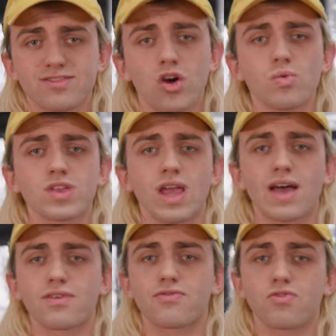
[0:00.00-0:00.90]
so when you
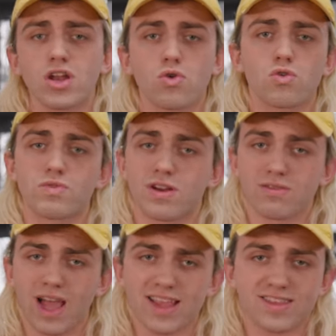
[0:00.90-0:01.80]
have a front or rear
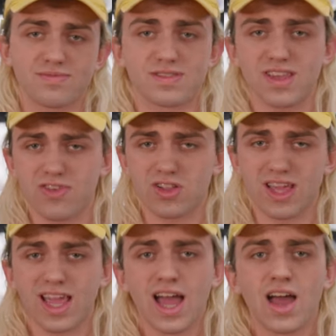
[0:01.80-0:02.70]
light
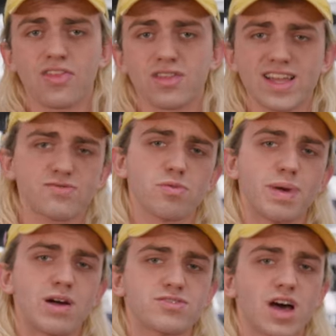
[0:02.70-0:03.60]
specifically, the lights will
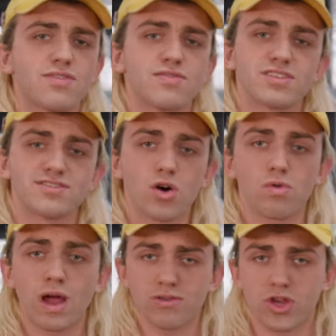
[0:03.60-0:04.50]
bounce off of the snow
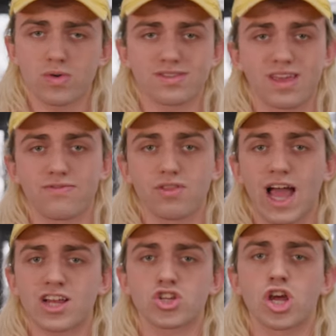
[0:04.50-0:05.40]
around you as they
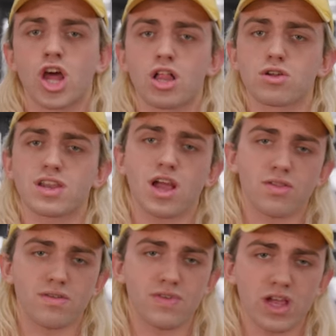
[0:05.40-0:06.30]
flash, alerting
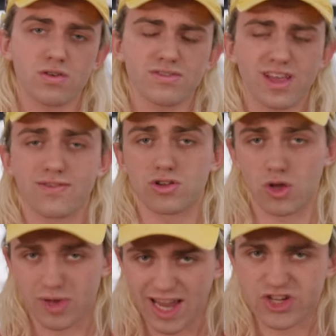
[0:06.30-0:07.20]
other vehicles of your
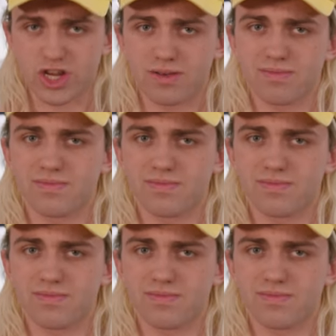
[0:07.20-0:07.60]
location.